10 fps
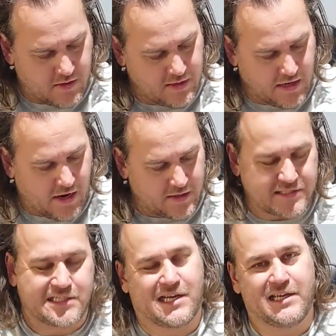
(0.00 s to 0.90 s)
And they are
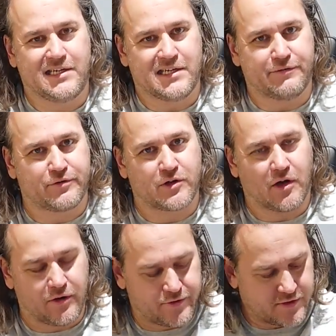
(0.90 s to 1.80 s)
slightly different
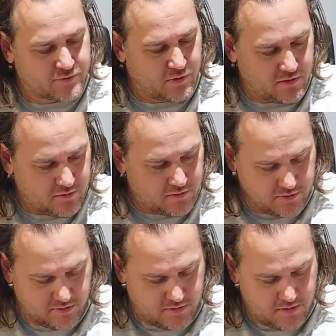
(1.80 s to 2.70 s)
colors as well,
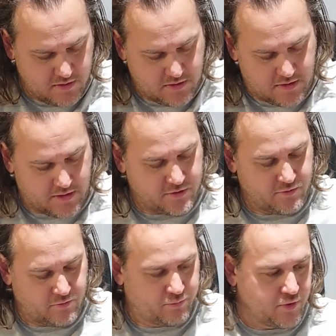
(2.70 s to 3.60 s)
as
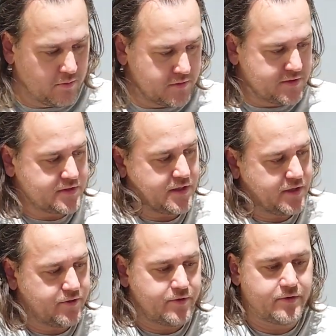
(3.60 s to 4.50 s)
you will probably see
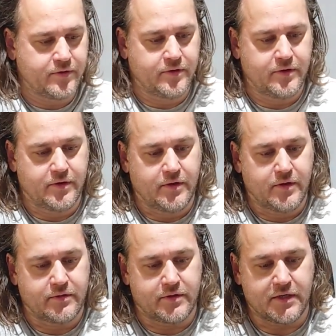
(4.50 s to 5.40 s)
here.
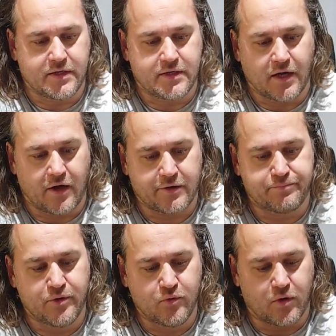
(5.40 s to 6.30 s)
The
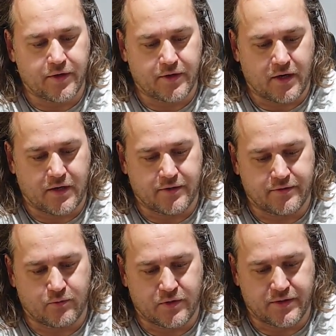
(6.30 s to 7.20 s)
dark blue one are
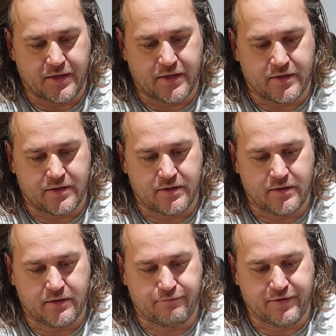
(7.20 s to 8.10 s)
the one that are
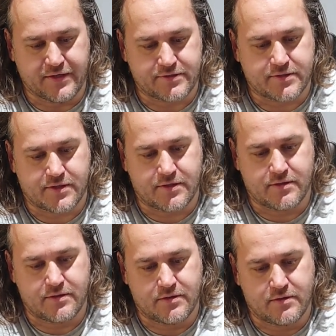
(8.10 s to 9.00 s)
thickest.
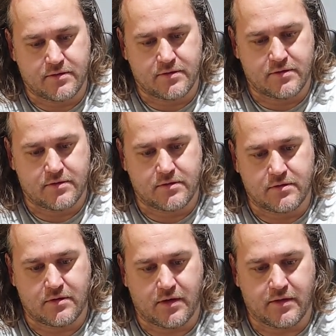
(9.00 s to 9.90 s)

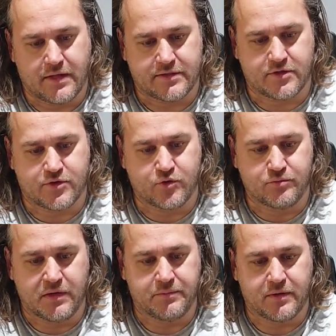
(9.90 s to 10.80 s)
That's the 2
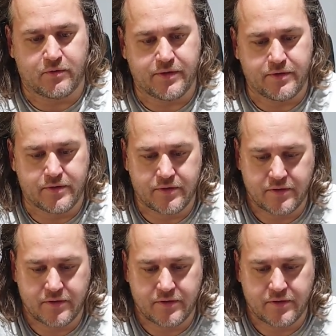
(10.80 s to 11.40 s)
millimeter one.